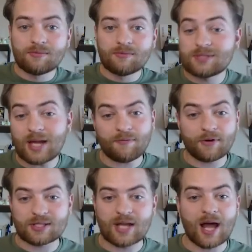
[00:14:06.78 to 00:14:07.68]

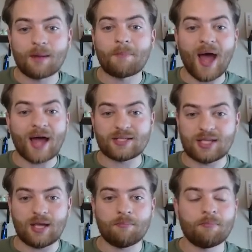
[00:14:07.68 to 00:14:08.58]
Stanford is not a bad
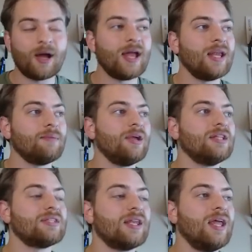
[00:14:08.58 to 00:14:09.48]
team by any
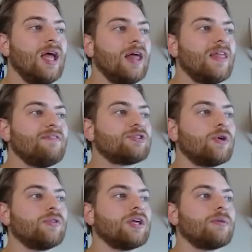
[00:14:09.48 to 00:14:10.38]
means, and they've
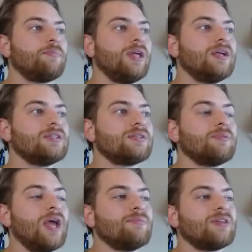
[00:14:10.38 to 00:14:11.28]
certainly competed in some
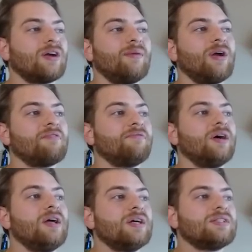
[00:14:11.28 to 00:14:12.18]
games. They're coming off
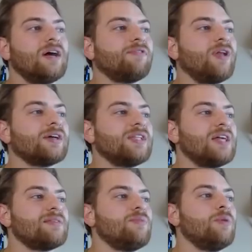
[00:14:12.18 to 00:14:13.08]
a Tough loss
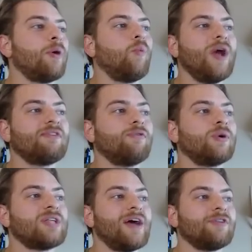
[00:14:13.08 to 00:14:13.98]
to SMU, but Wake
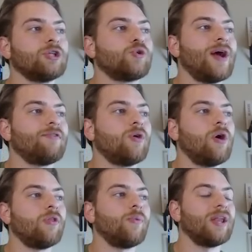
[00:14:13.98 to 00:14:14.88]
Forest having to travel
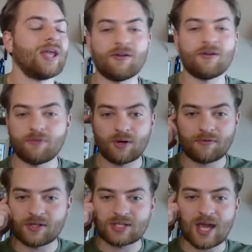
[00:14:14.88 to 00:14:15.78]
all the way to California for
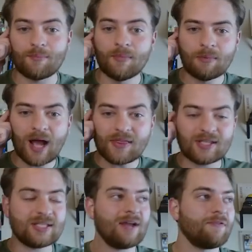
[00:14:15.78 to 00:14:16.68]
this game. I think
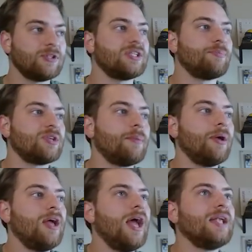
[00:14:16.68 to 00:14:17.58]
Stanford steps
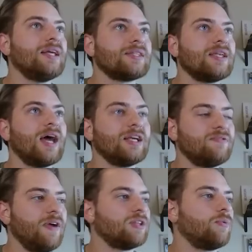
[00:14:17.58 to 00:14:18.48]
up and gets a nice
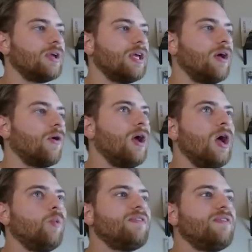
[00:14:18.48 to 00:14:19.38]
victory here.
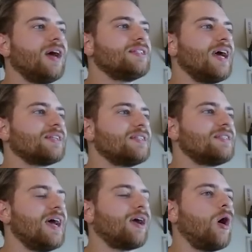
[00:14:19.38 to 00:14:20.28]
We've got Texas
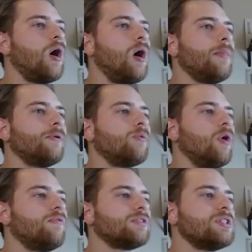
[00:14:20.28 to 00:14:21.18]
Tech on the
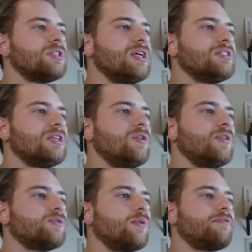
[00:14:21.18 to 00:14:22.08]
road versus TCU.
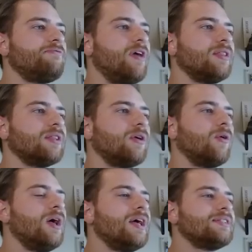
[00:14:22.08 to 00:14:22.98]
This one a fun
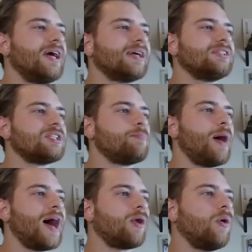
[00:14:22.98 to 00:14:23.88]
little Texas
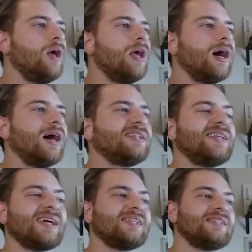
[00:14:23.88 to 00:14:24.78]
battle.
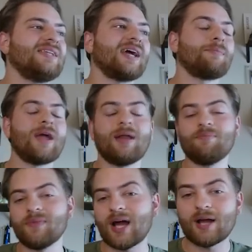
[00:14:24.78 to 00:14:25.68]
Texas Tech, man,
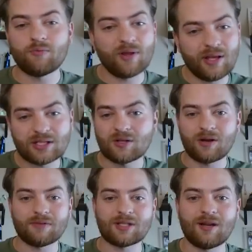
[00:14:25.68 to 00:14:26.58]
I really just don't
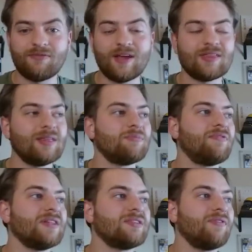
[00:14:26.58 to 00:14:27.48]
have a ton of faith in them
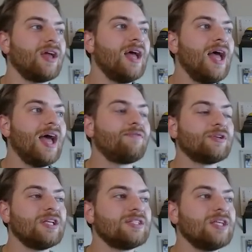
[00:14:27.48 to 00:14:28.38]
defensively. And for
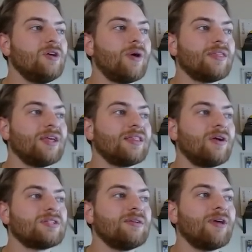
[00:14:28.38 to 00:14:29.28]
TCU, I think
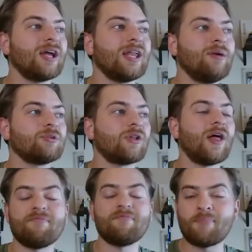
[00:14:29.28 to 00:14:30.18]
they're a team that got hit with a
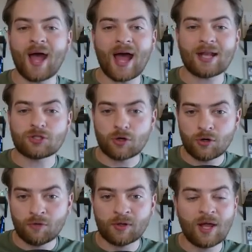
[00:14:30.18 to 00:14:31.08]
lot of bad
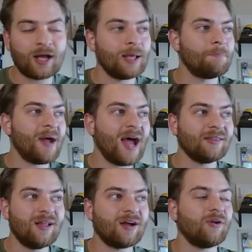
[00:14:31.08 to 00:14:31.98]
turnover luck and bad
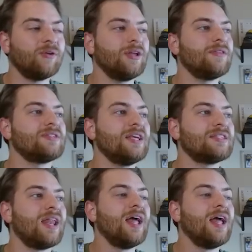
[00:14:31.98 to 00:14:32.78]
luck early in the season.